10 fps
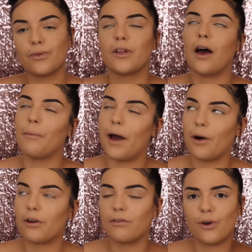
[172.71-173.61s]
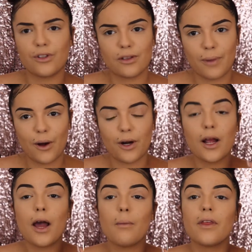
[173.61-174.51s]
not a powder, of course it's powder,
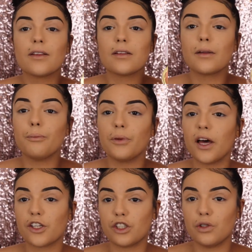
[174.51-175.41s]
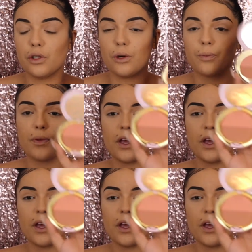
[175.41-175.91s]
but this is a blush duo.